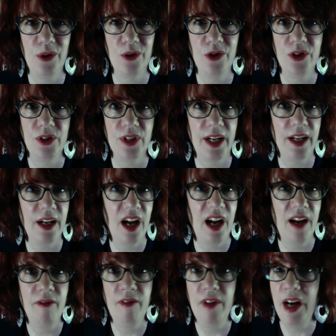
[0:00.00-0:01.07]
And she's like,
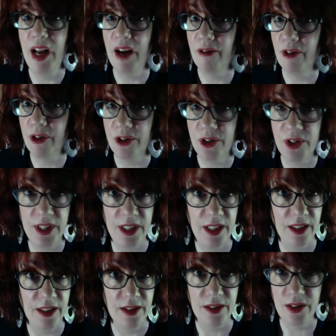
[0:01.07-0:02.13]
I've never
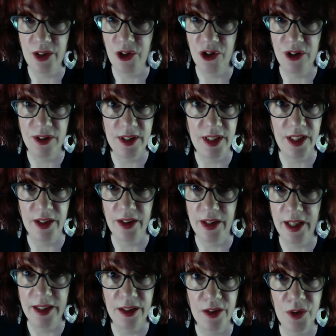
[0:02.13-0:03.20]
seen incisions heal
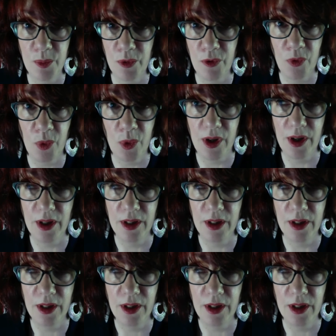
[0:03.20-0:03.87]
like this before.